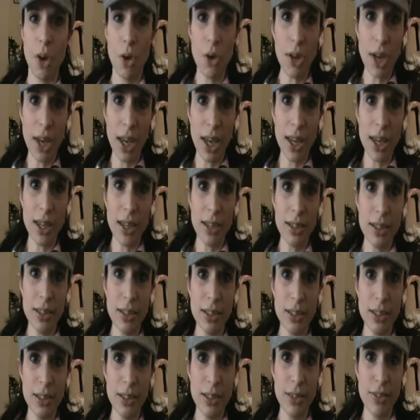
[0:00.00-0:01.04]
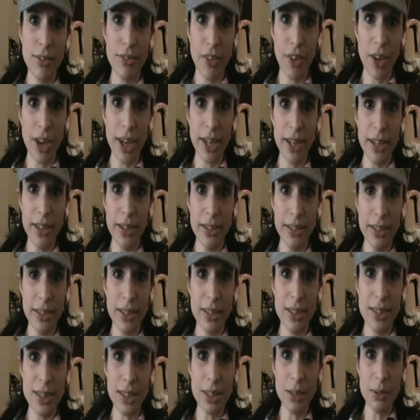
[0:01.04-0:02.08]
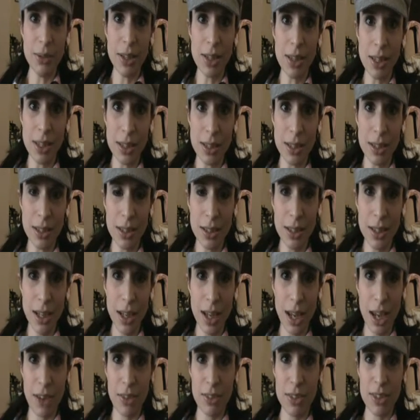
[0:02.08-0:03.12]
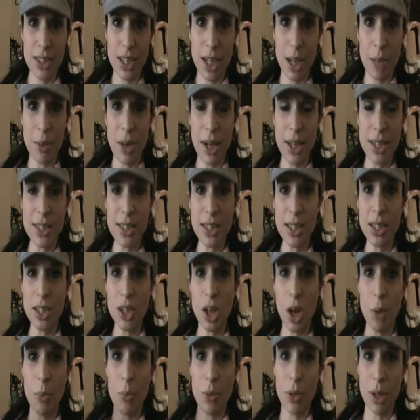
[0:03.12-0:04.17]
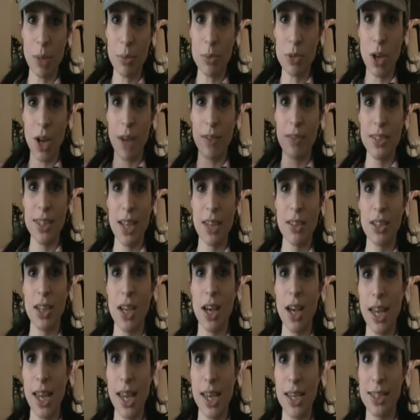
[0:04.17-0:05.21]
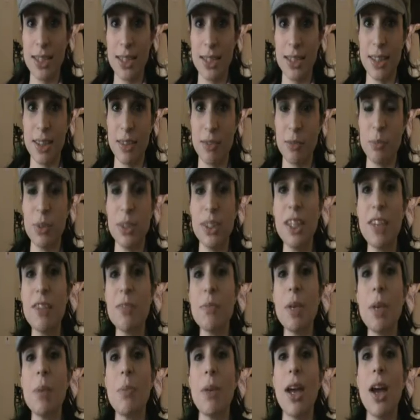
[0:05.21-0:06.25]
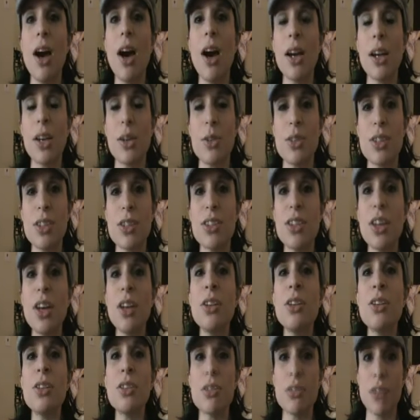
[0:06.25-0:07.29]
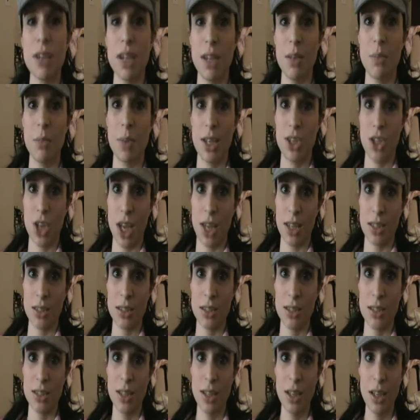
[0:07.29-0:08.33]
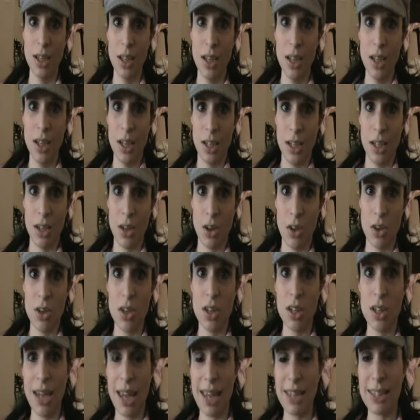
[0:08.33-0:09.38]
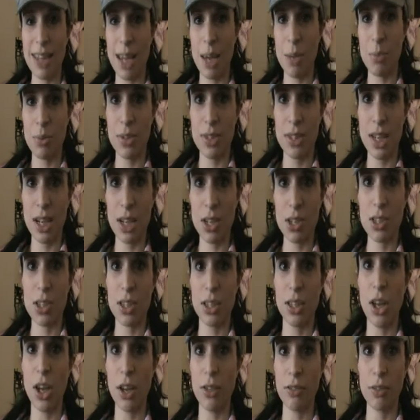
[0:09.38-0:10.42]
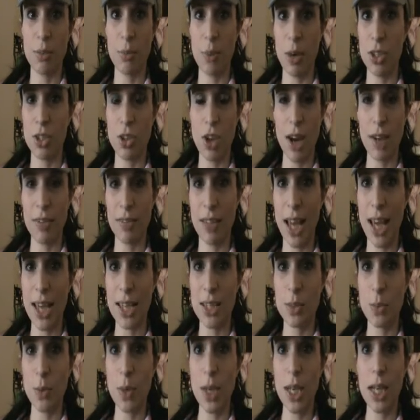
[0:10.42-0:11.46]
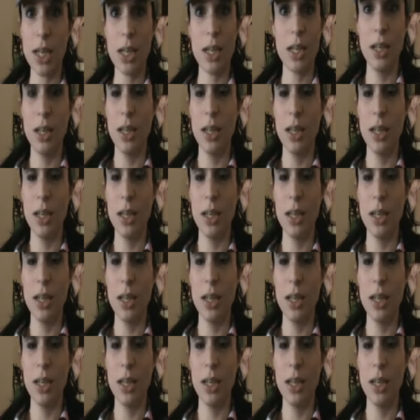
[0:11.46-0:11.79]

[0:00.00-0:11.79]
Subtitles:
Okay, fine, deal with it. Every time I see a cop when I'm driving down the I-87, believe me, my heart goes thundering in my chest. You know, you can ask Empress Cares a Lot from our drive last week.